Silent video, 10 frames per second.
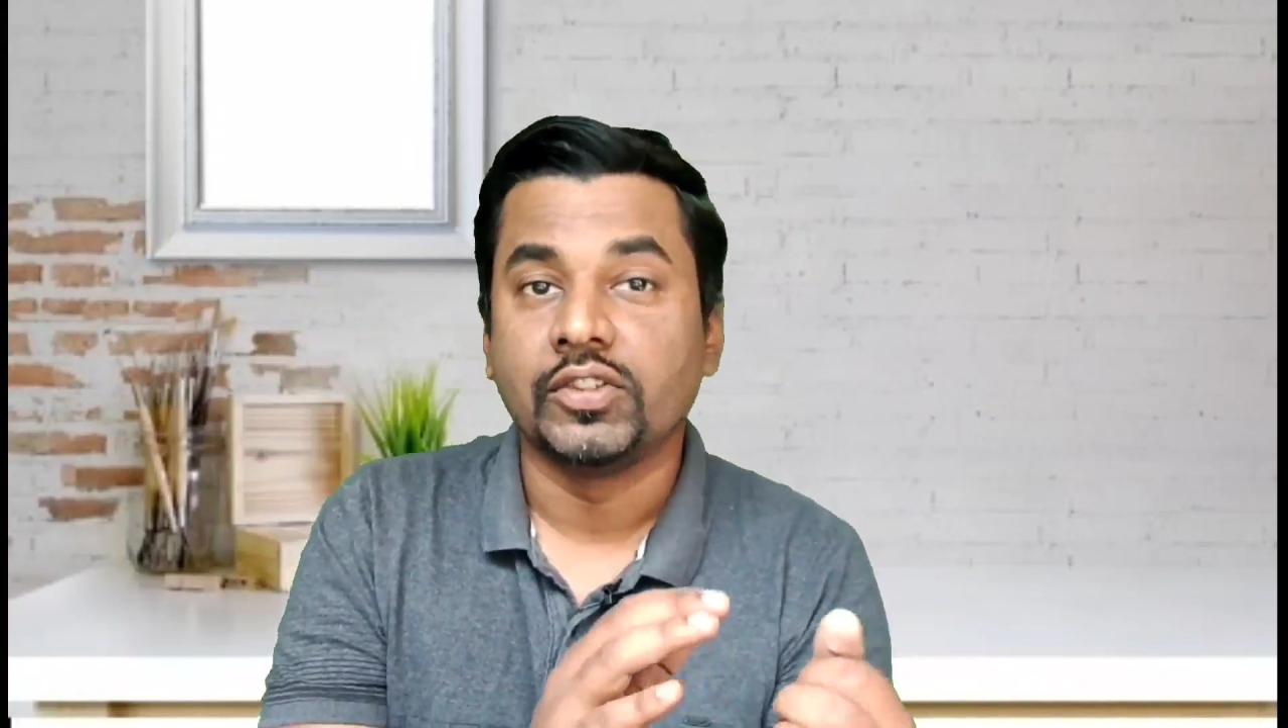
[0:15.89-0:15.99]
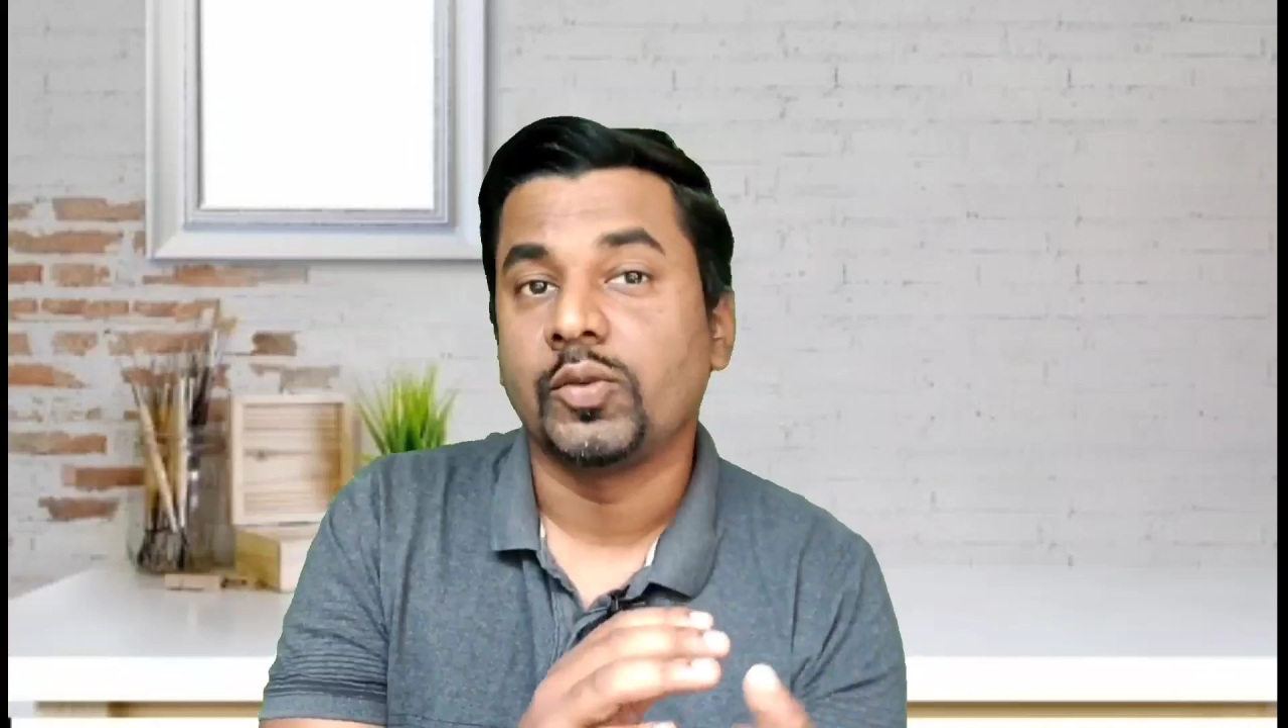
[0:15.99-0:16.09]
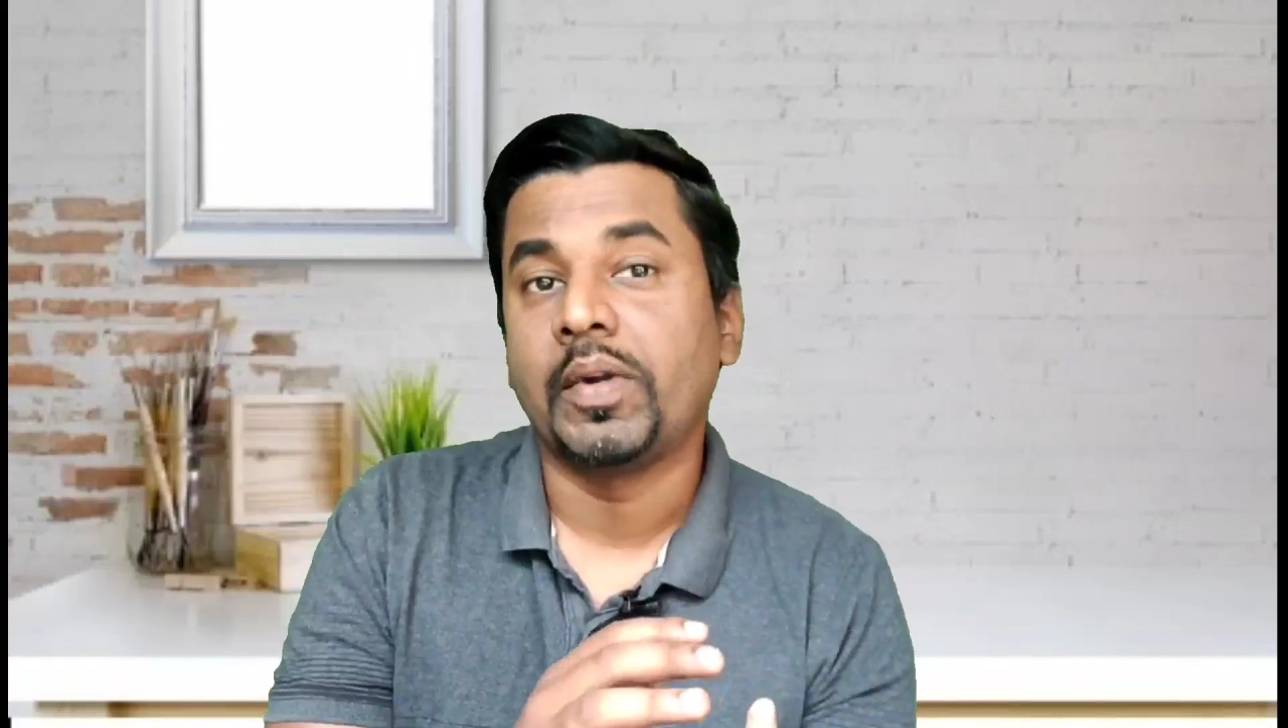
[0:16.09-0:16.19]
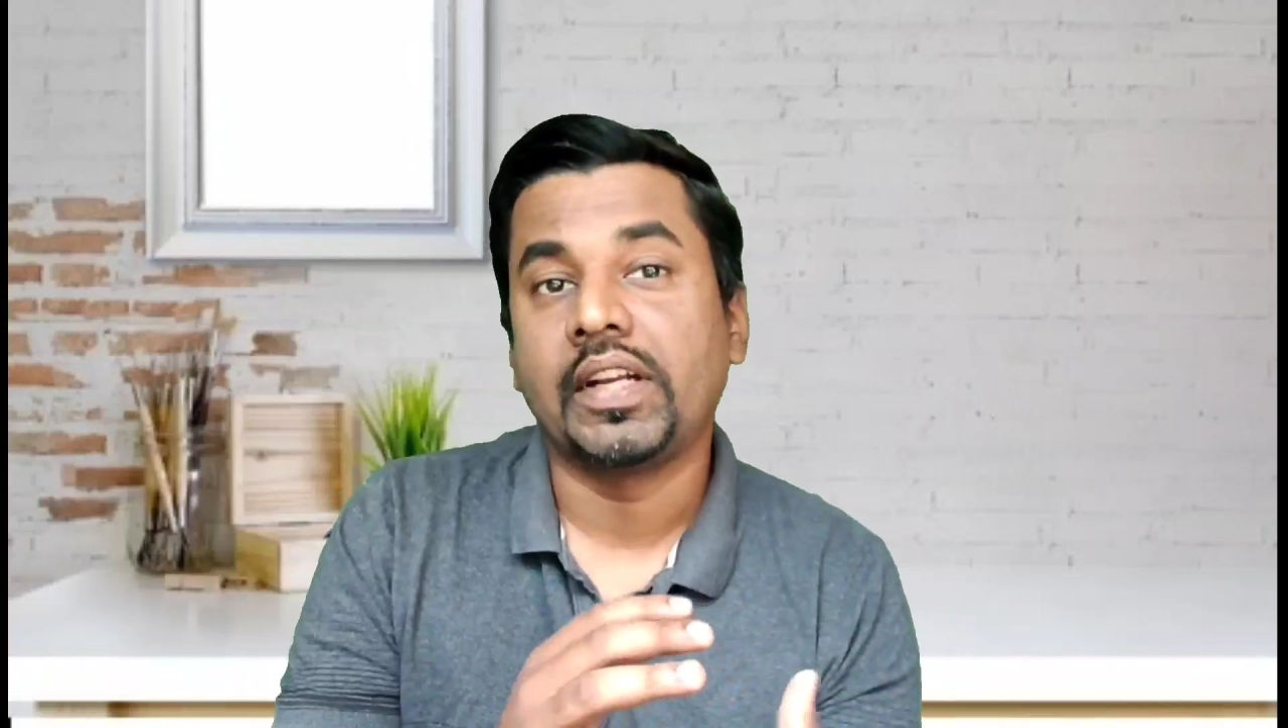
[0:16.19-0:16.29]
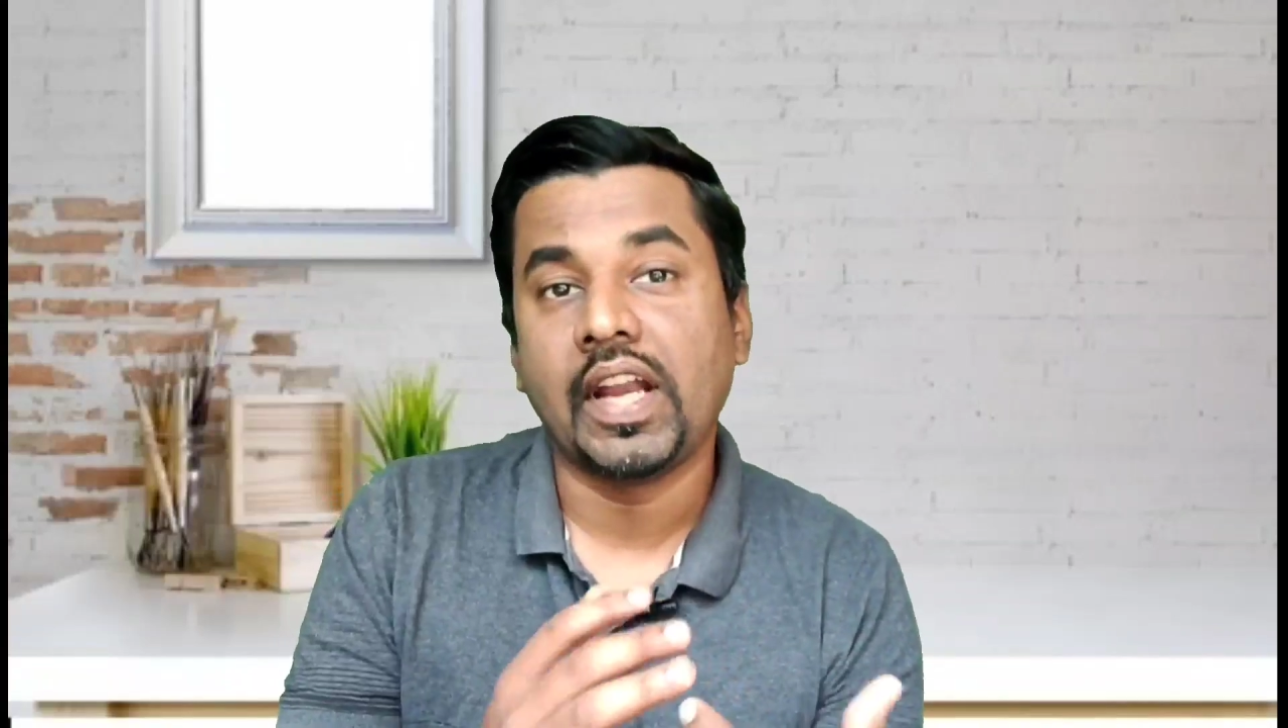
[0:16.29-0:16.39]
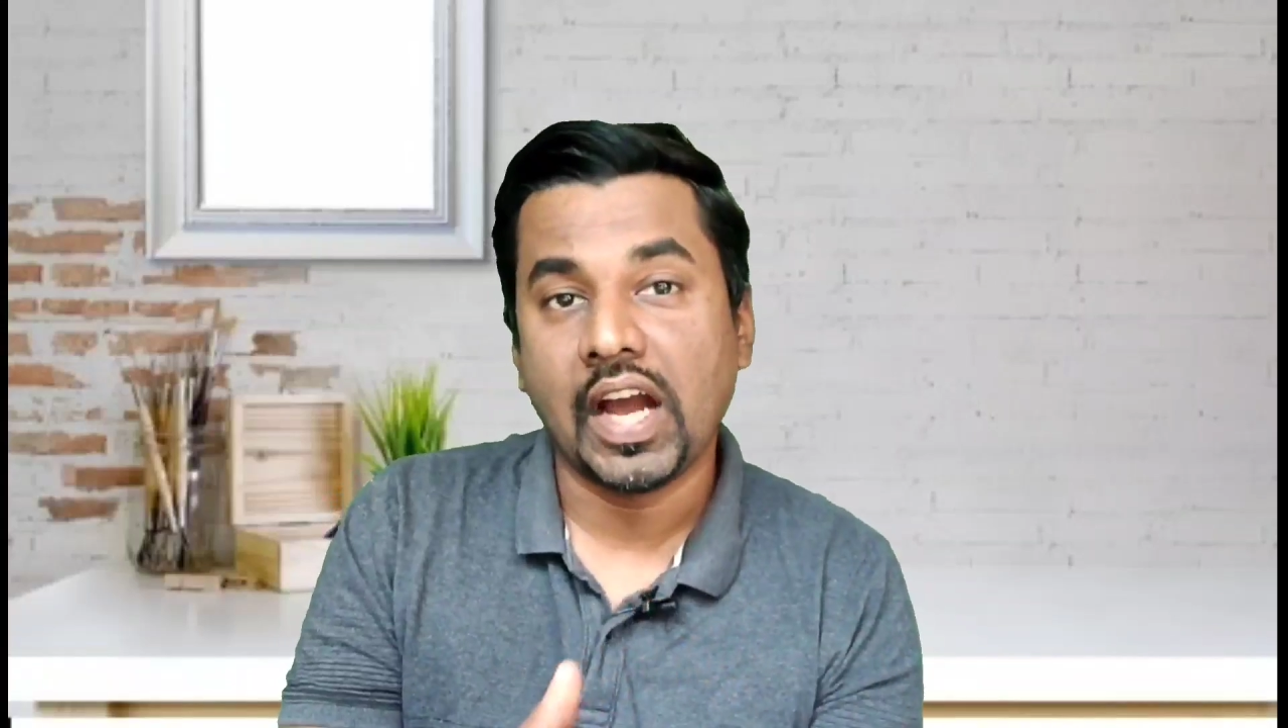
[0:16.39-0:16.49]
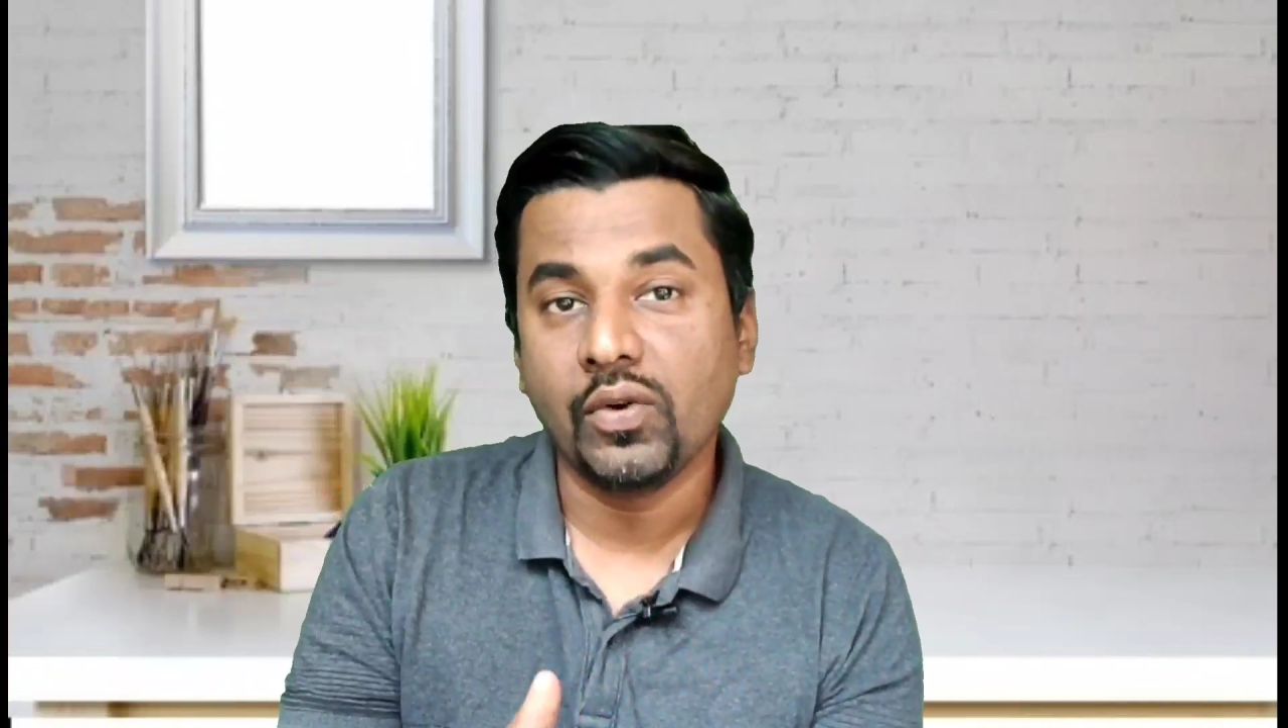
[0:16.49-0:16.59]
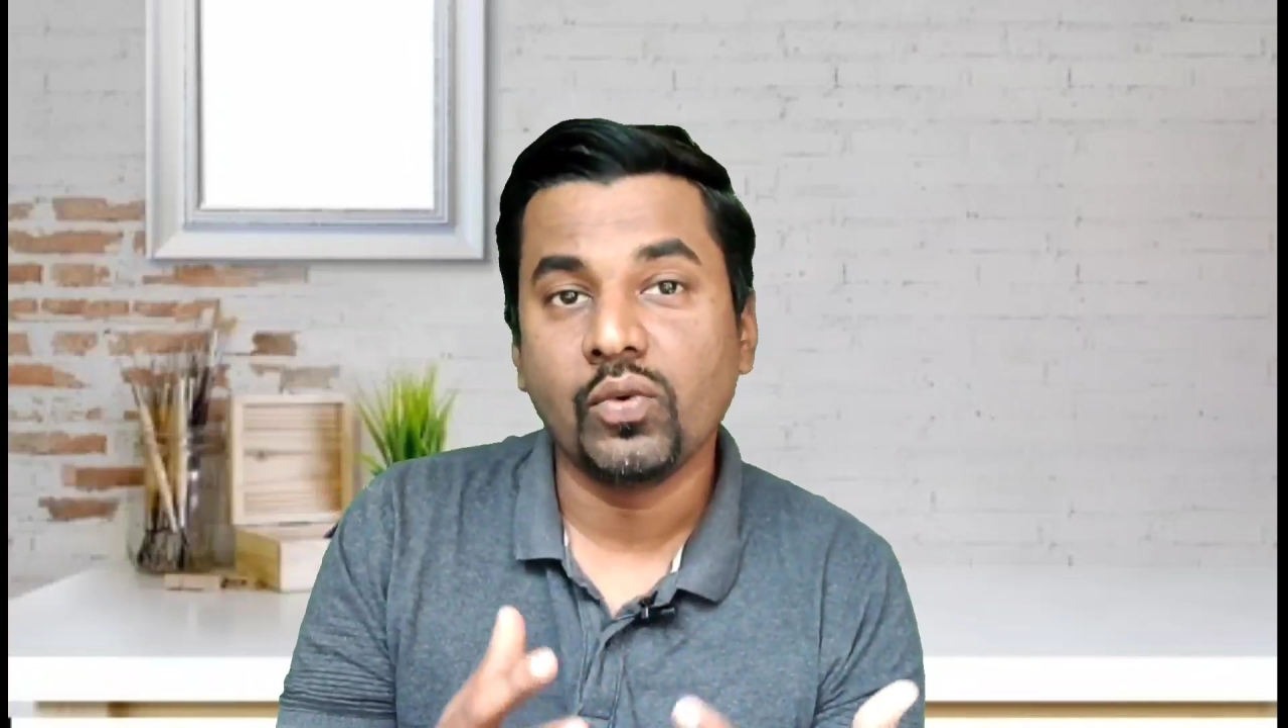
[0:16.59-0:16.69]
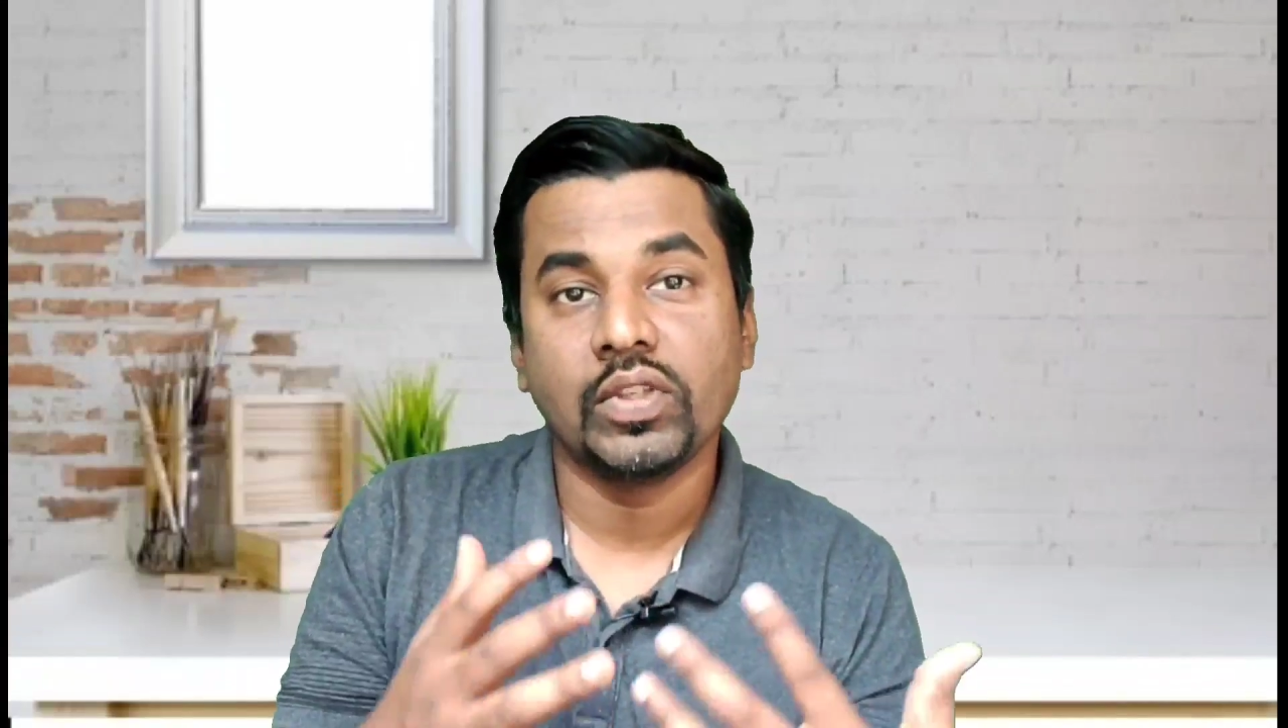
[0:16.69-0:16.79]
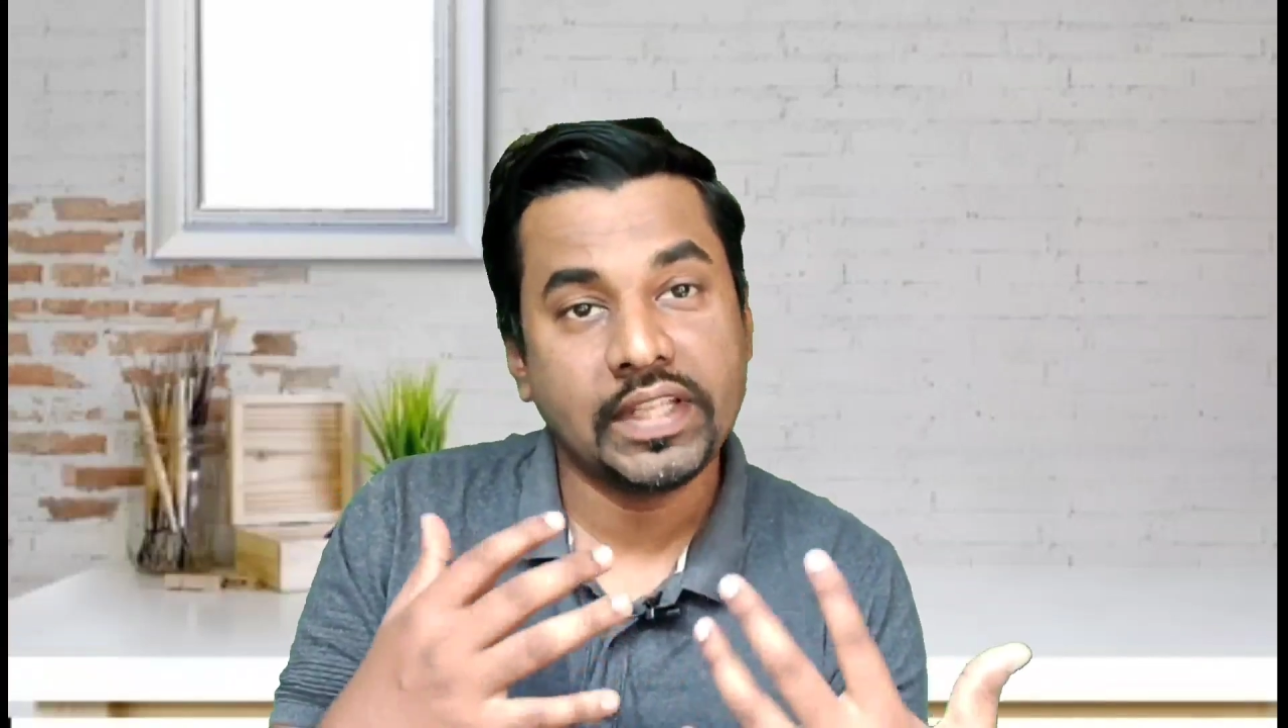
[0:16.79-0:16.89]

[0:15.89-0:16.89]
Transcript: So but now,